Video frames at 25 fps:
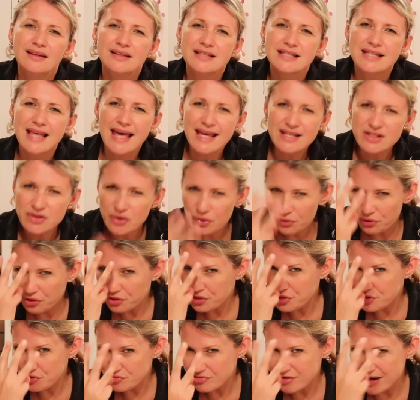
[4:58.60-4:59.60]
So there's your
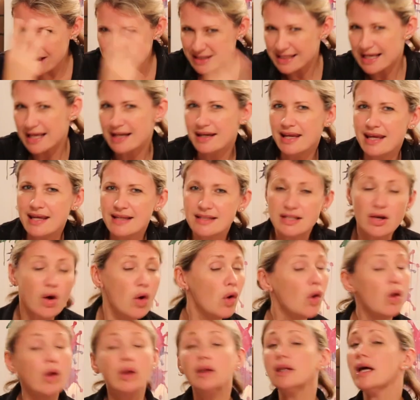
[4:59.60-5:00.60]
three techniques,
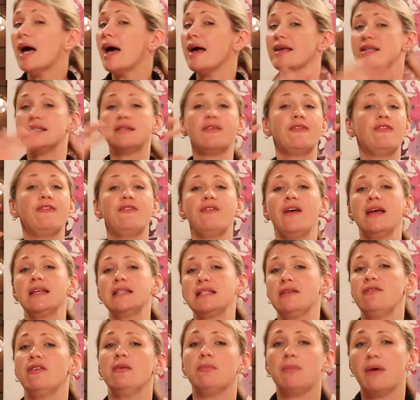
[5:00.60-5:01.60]
all as
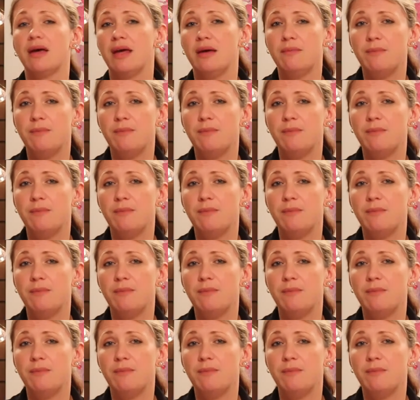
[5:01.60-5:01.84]
effective in my